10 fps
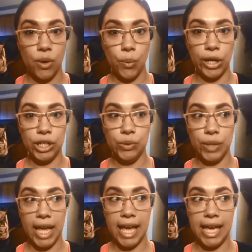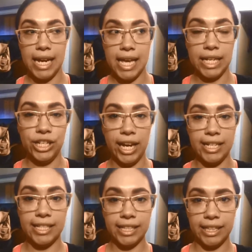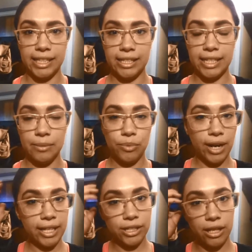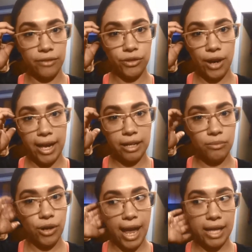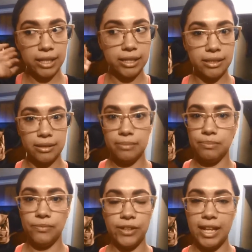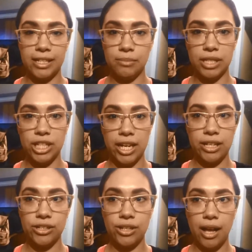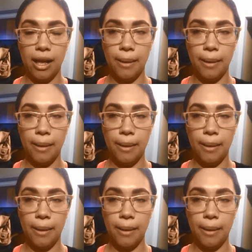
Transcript: where you can change the listing price of your item or ask for that to be changed.